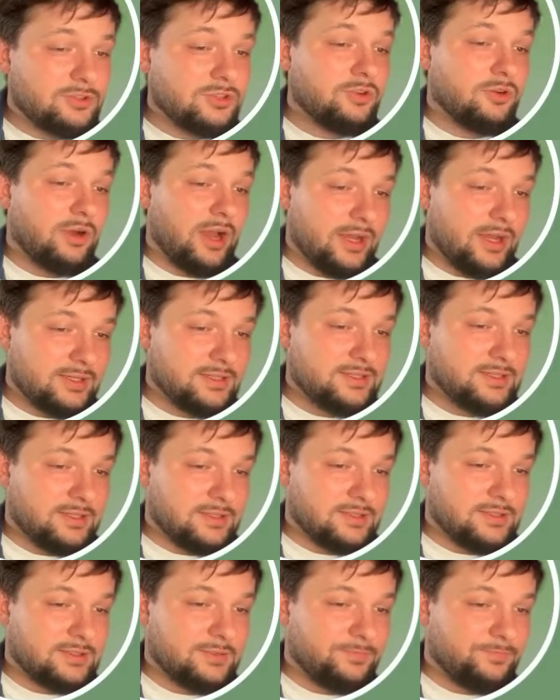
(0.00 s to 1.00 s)
to
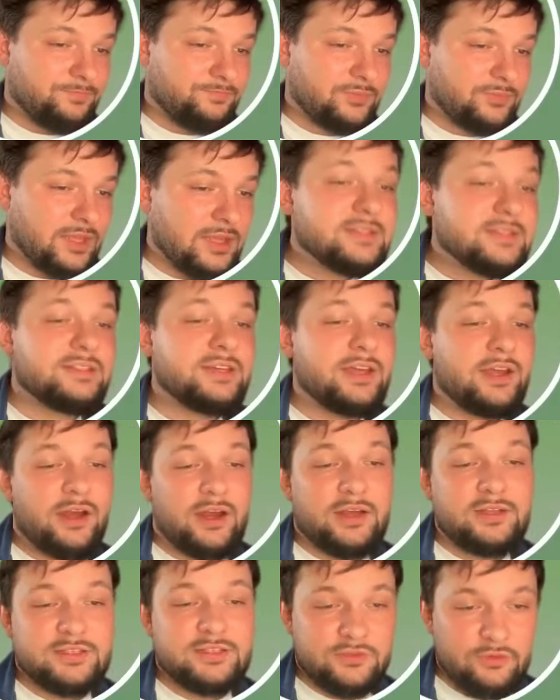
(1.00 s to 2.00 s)
access. There
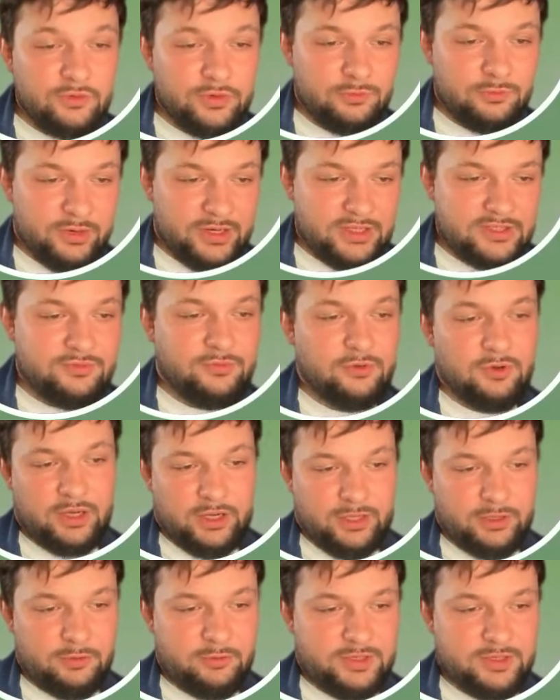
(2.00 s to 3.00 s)
are three ways for
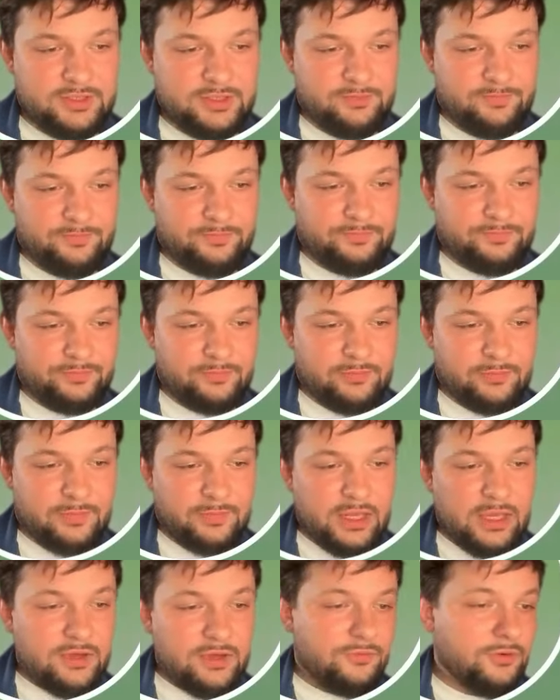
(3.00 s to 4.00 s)
iOS.
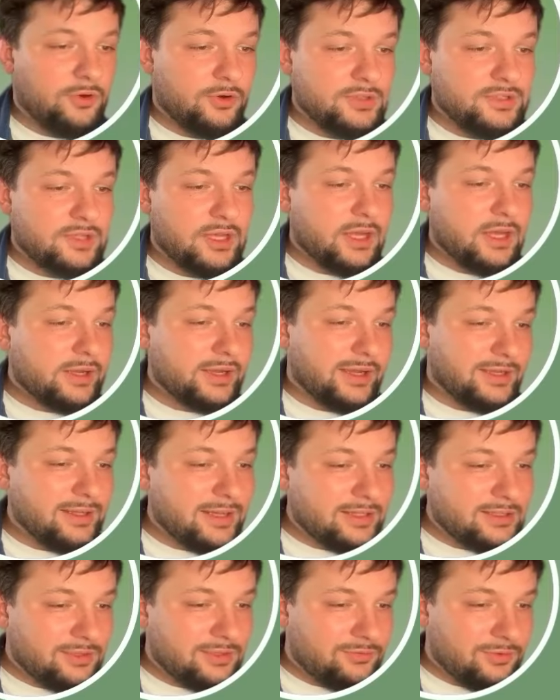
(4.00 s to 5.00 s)
First,
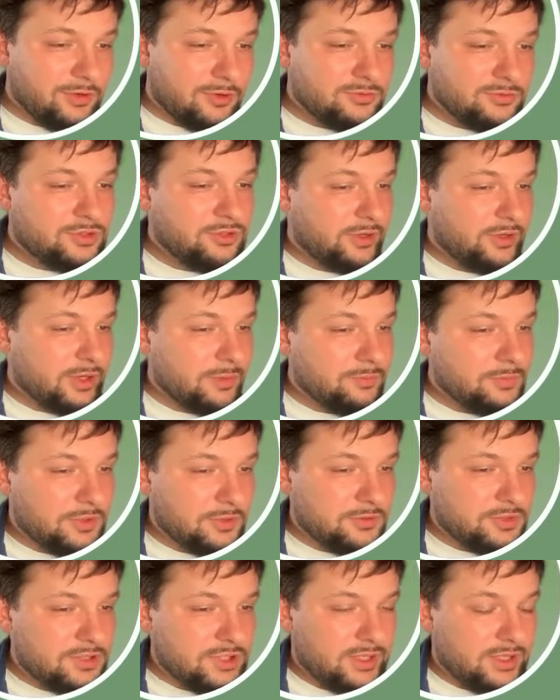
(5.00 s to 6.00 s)
connect the phone to a
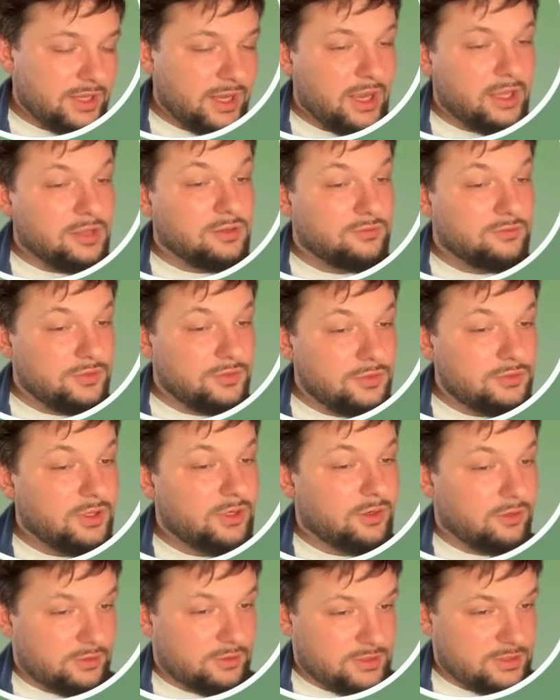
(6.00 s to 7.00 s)
computer and view the
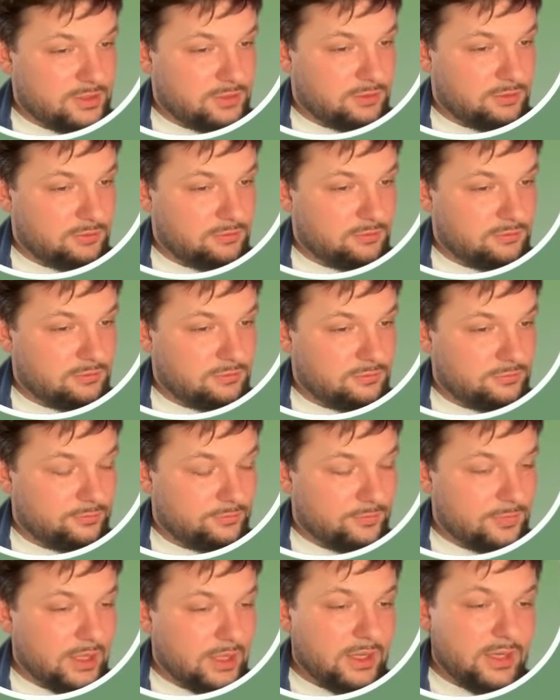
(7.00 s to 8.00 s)
console.
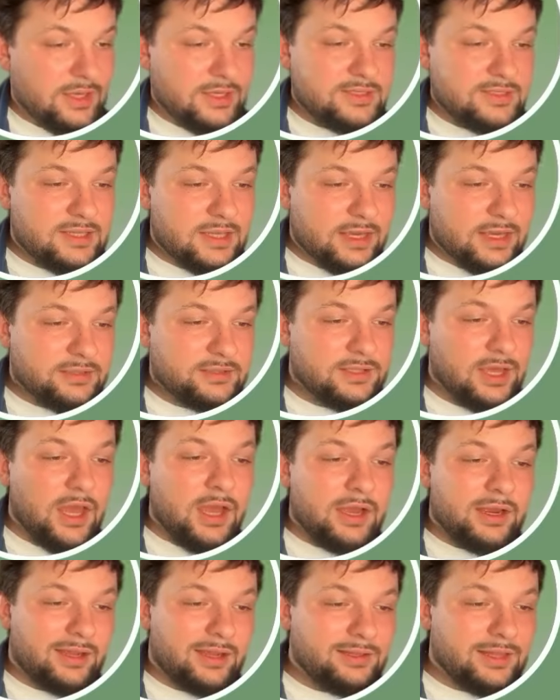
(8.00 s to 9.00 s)
Second,
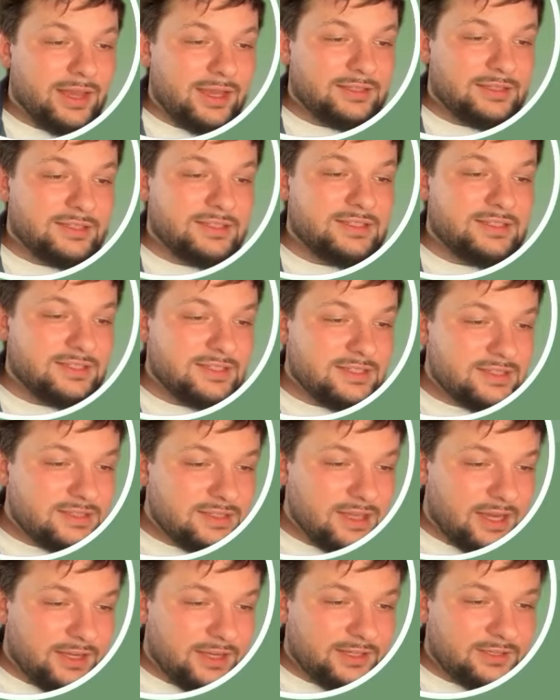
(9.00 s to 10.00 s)
collect a
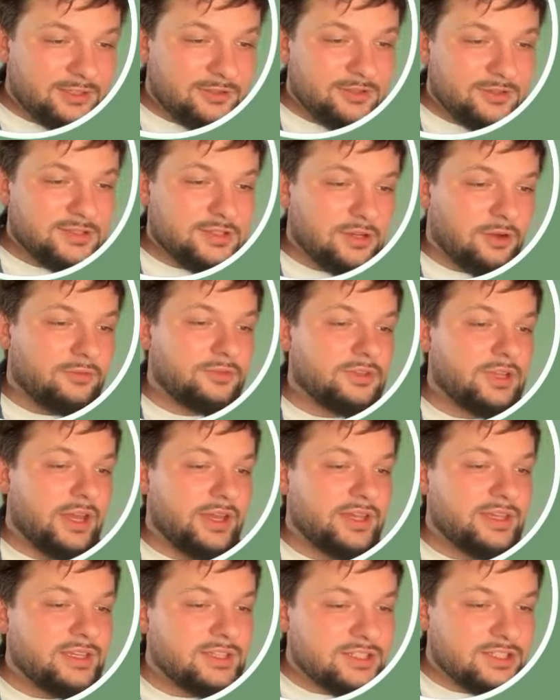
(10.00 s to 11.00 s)
sysdiagnose of the
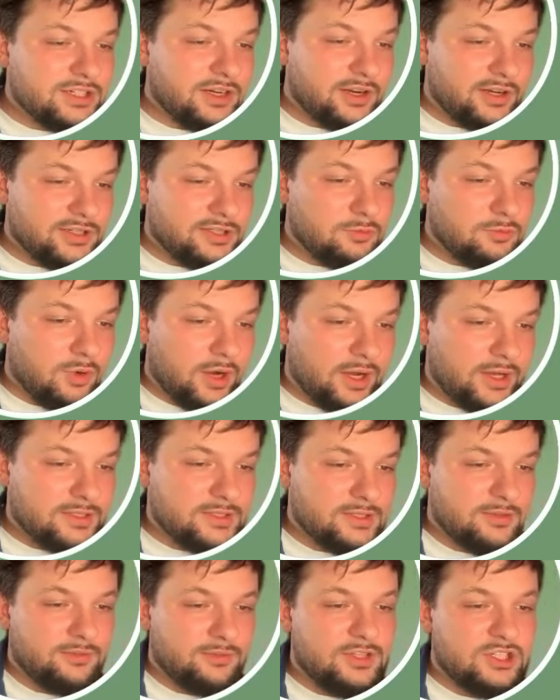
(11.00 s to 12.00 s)
entire
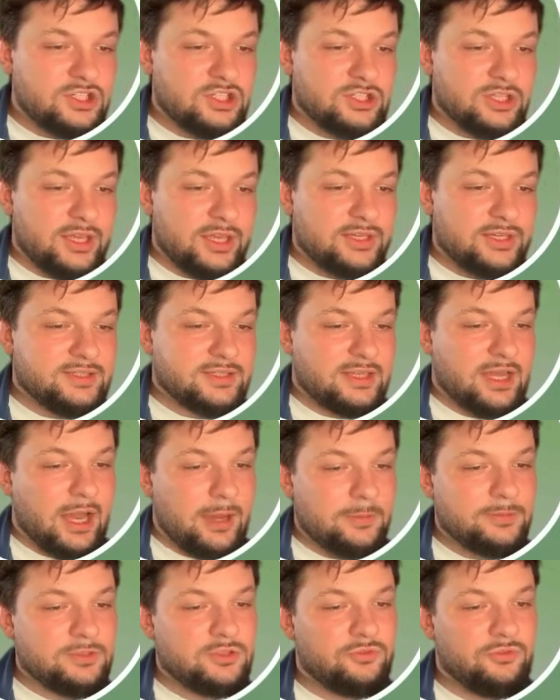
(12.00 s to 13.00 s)
device, which takes
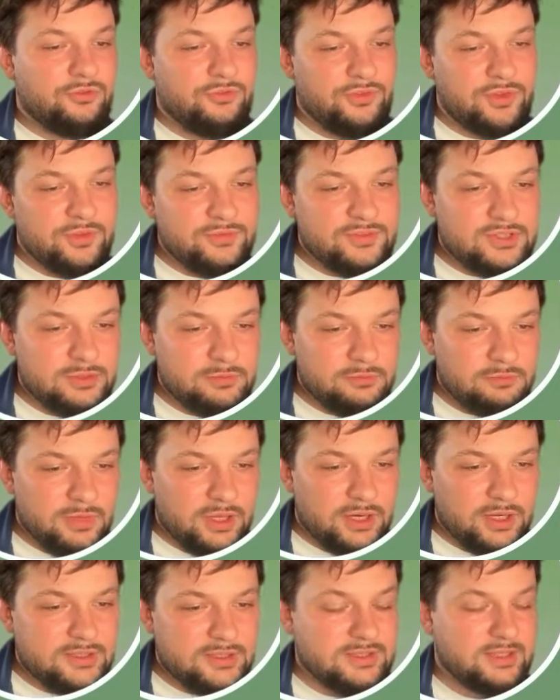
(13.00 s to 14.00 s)
up to 15
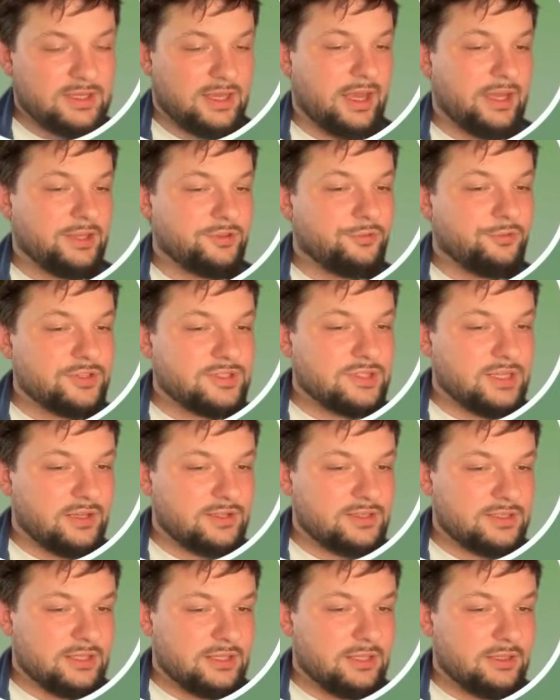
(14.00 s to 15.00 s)
minutes and
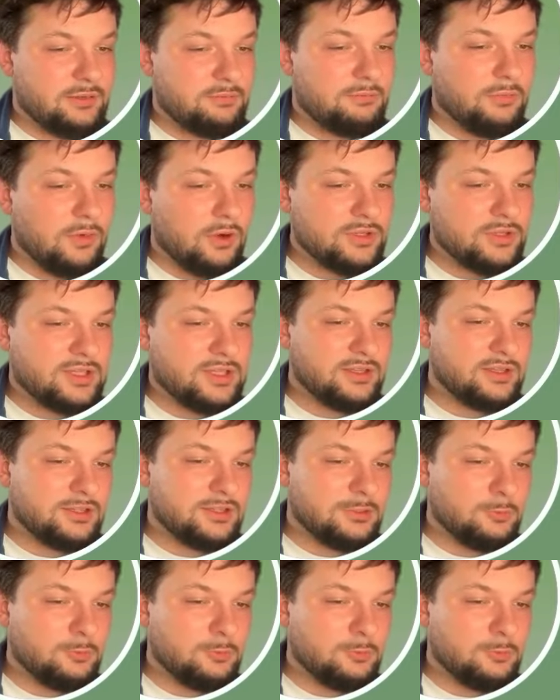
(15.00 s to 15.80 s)
results in more than